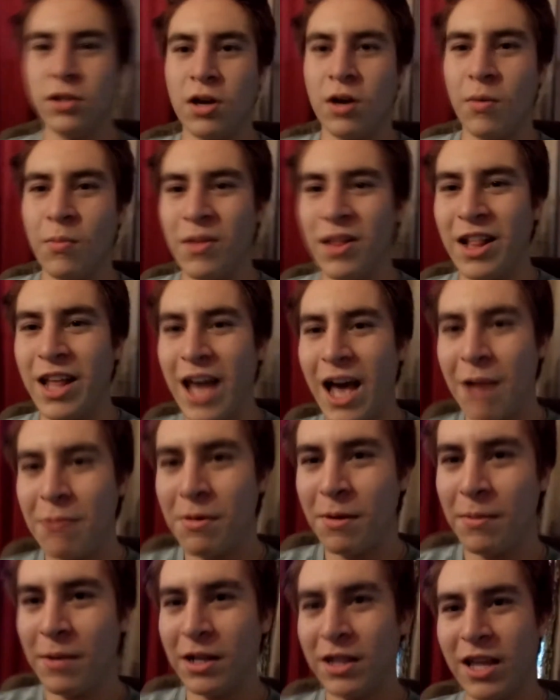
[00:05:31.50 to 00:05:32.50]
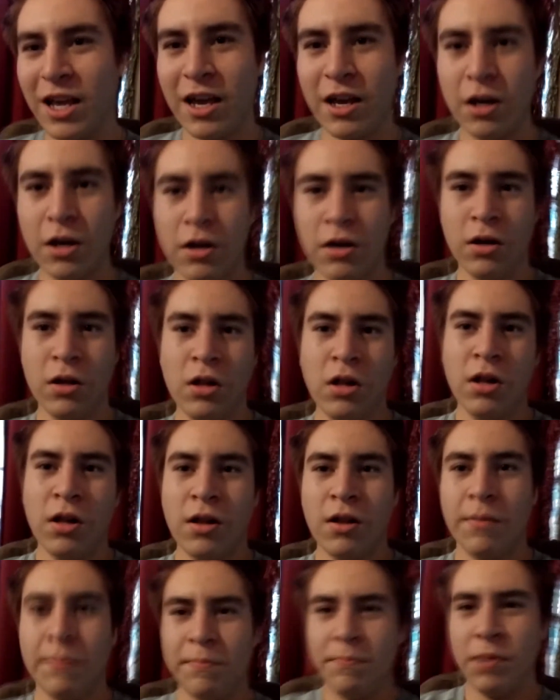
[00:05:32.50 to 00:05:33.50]
I'm really happy about that. You know,
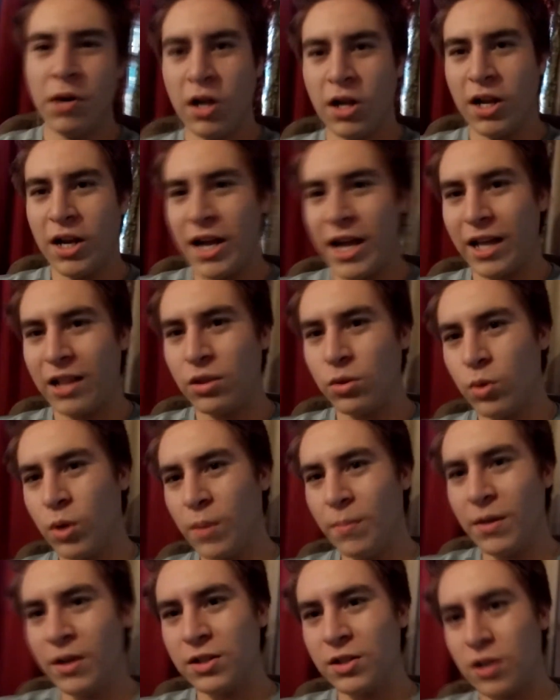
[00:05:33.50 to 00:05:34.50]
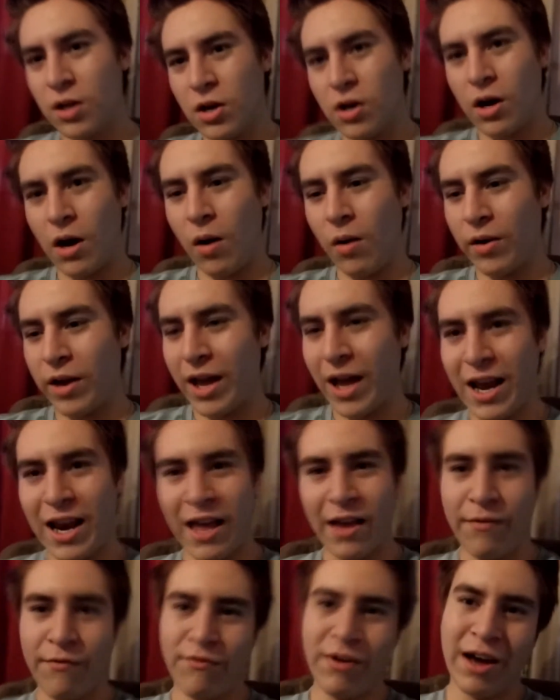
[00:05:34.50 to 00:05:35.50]
probably like 3 months ago I only had
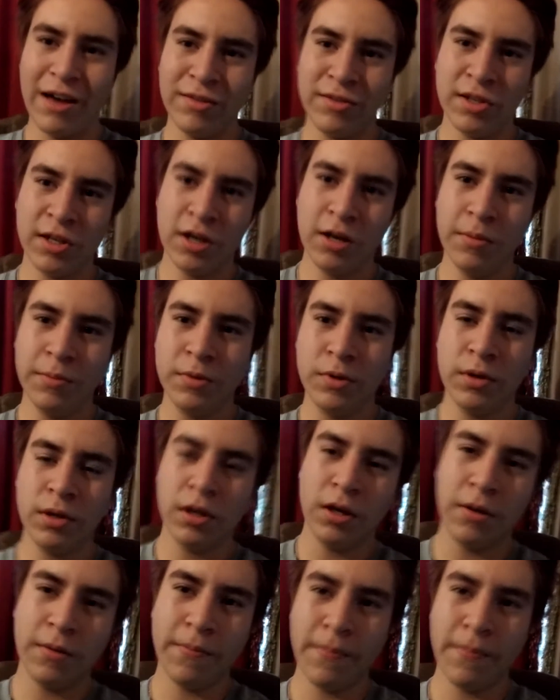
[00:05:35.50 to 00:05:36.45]
like 5 subs.